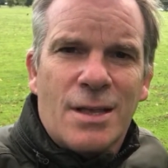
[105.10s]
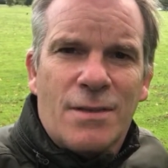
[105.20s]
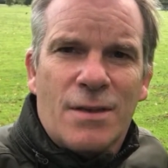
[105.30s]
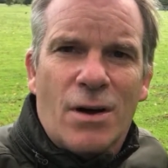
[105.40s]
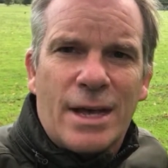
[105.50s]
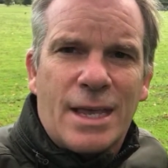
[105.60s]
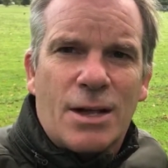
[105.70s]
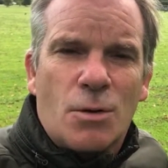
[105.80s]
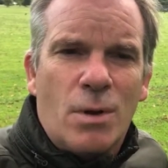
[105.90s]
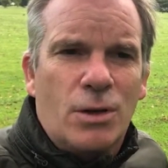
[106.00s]
that I
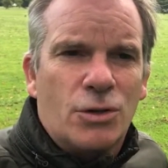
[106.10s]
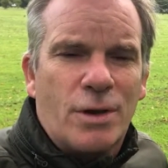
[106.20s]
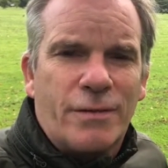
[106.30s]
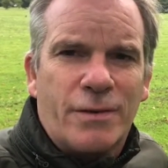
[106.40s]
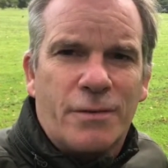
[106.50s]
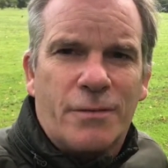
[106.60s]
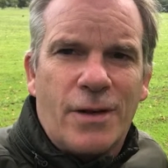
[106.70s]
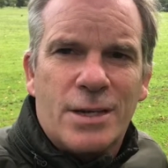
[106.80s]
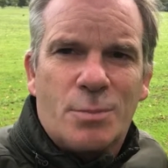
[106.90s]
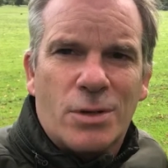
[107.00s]
get quite a lot of traffic from
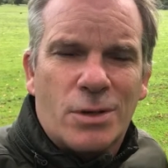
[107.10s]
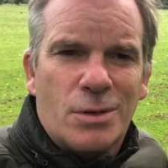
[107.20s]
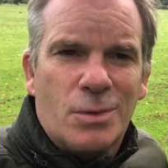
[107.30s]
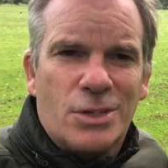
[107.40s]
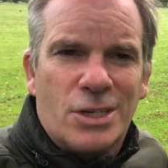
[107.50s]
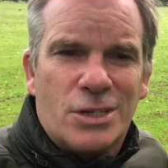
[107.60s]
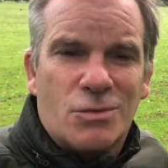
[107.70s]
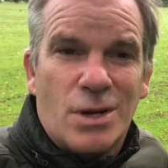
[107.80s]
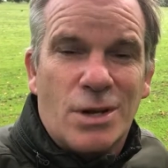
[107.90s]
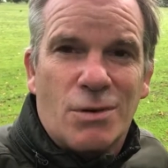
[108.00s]
Facebook, which is
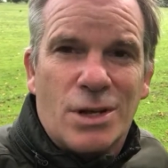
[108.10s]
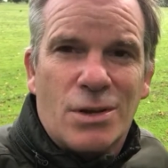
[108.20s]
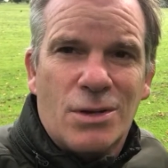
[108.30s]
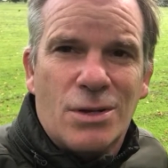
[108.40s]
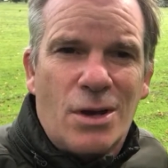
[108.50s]
really, really good.